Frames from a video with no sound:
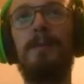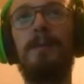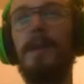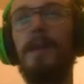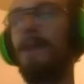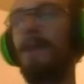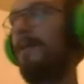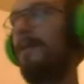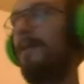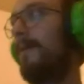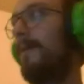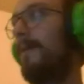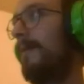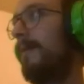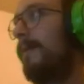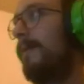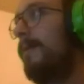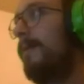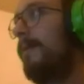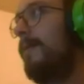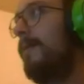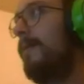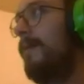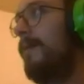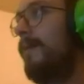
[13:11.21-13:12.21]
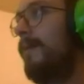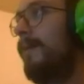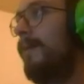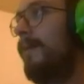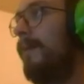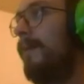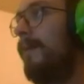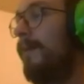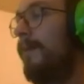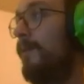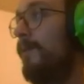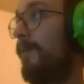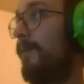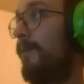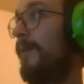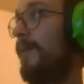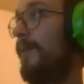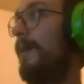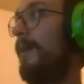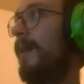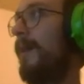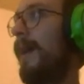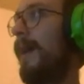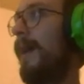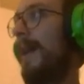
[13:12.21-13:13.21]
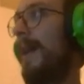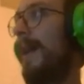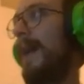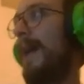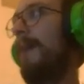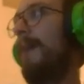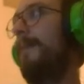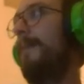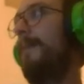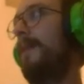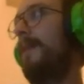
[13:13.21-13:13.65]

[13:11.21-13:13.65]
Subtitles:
meant to be an AP